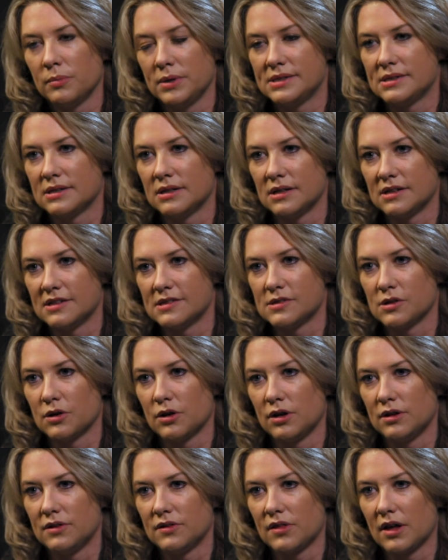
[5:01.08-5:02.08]
Commission has
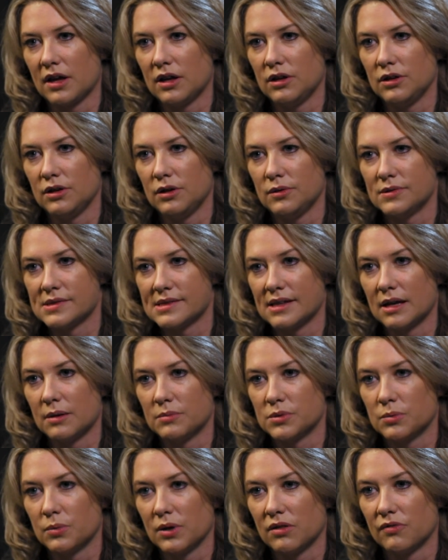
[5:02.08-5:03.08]
heard that you
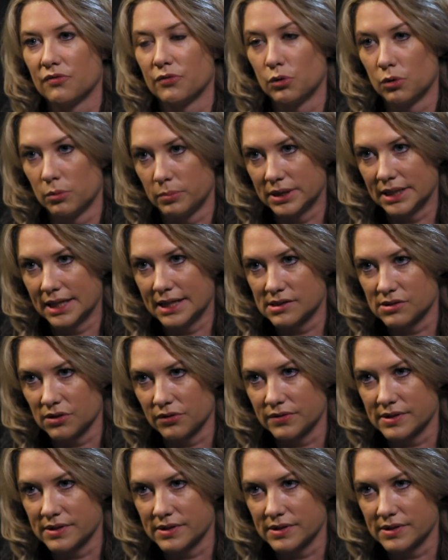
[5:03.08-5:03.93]
slept with four police